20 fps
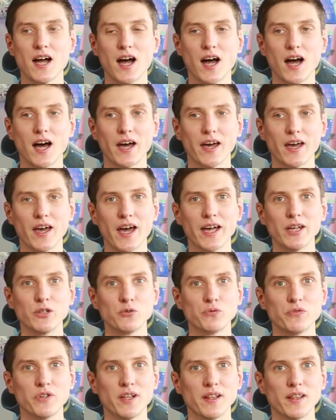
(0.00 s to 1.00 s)
I
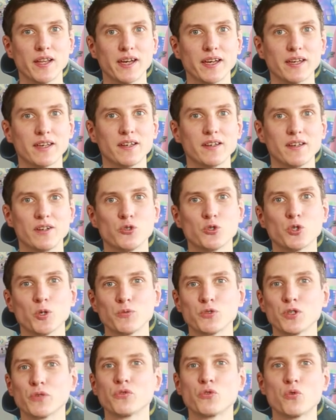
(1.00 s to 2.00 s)
do feel like in
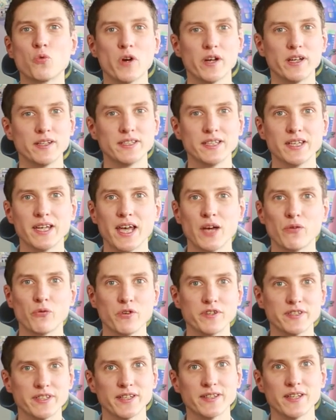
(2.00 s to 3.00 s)
terms of quality,
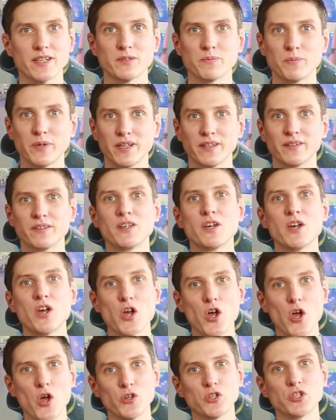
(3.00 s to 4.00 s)
every set has been
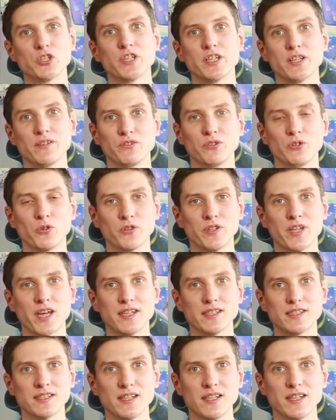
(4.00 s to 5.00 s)
achieved you know,
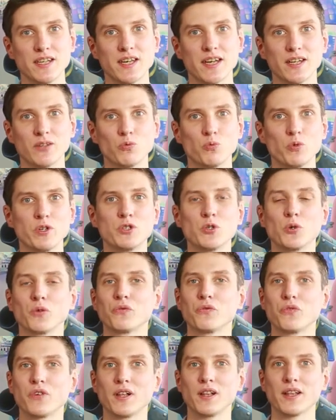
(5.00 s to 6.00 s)
nicely and we
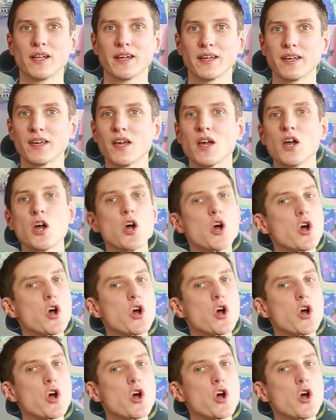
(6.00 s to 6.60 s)
don't feel like